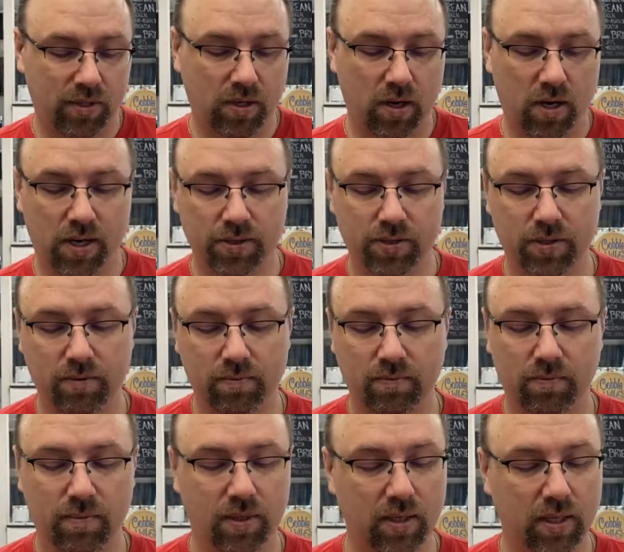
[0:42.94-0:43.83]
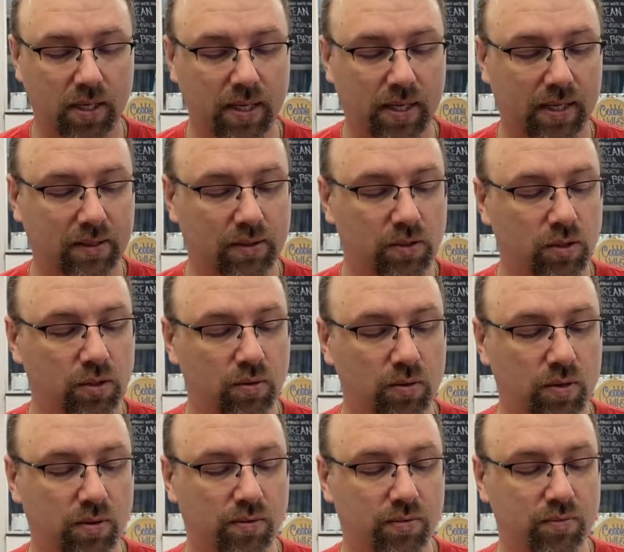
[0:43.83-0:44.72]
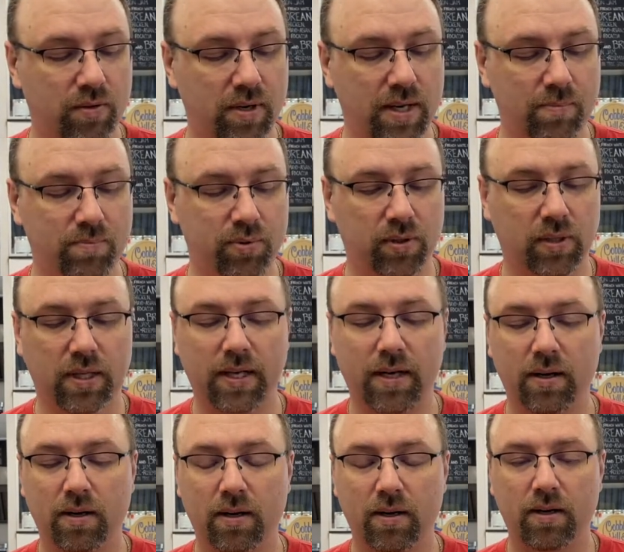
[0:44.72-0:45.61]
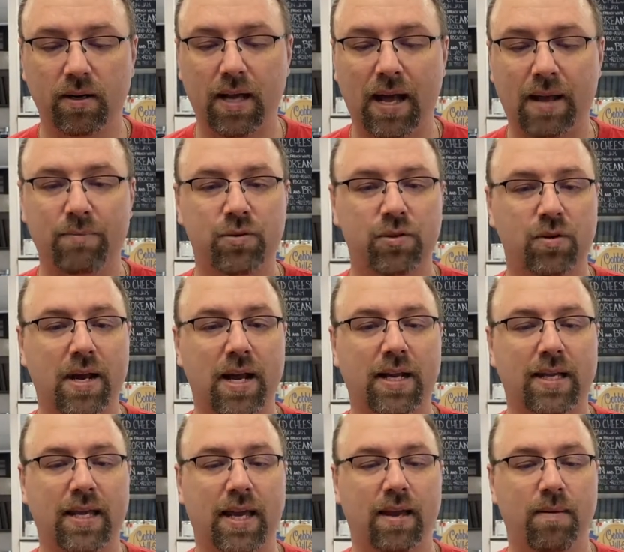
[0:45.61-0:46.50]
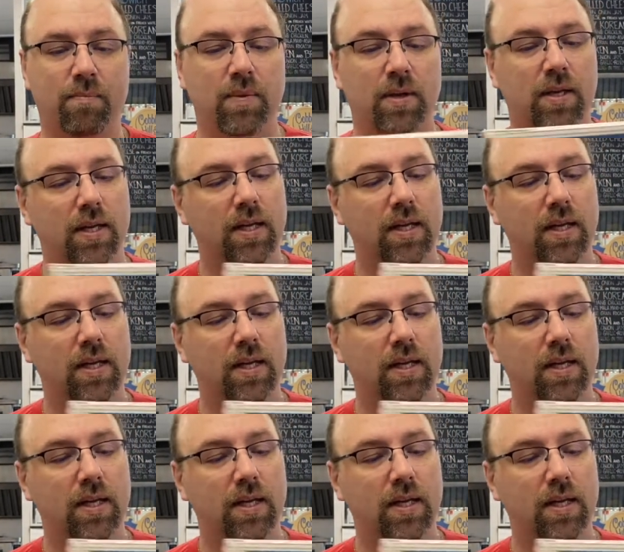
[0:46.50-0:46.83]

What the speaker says: awesome 2 to 3 player abstract game.